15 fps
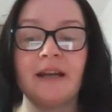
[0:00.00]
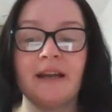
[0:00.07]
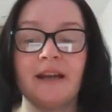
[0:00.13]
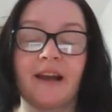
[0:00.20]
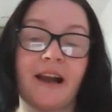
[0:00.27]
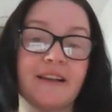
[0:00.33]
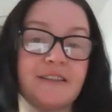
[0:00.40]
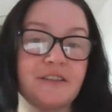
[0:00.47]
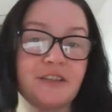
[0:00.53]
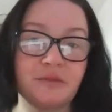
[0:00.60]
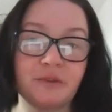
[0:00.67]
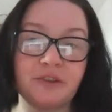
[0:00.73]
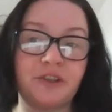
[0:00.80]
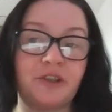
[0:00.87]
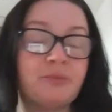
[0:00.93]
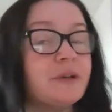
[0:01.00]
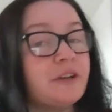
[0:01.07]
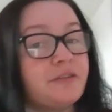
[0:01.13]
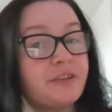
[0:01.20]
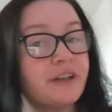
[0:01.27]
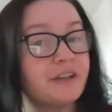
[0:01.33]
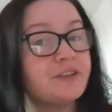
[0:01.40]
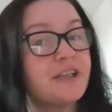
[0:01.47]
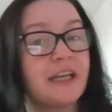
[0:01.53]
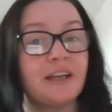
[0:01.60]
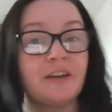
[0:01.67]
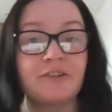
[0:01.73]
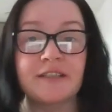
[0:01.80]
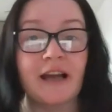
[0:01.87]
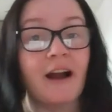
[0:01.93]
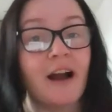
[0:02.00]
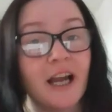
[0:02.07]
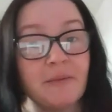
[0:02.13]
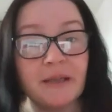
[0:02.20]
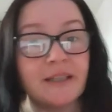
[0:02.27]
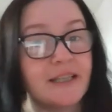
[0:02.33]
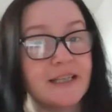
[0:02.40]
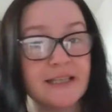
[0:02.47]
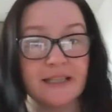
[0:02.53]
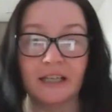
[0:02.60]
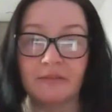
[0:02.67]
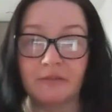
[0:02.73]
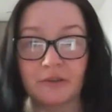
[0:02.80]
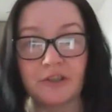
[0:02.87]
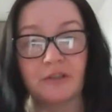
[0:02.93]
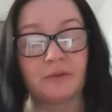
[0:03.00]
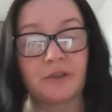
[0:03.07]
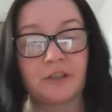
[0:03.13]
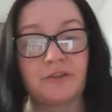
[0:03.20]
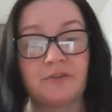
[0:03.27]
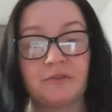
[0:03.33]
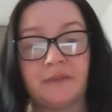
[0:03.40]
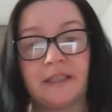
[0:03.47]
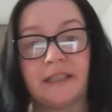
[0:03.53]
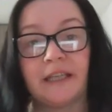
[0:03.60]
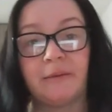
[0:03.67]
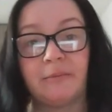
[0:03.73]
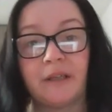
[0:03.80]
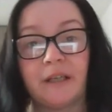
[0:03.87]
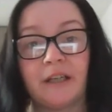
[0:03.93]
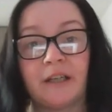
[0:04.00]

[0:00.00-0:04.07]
guys, you know what, don't be afraid to take your time and decide what you want to do with them.